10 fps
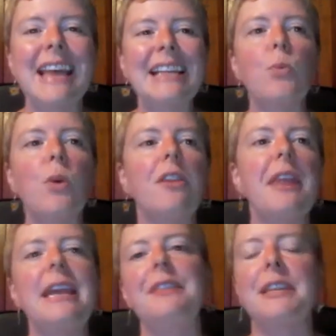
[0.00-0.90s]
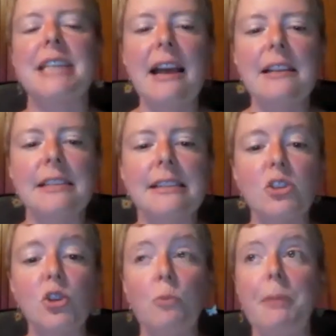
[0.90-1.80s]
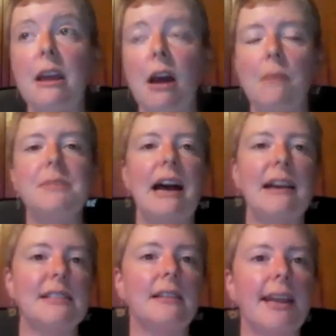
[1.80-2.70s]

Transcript: that's where they get the toxins to become toxic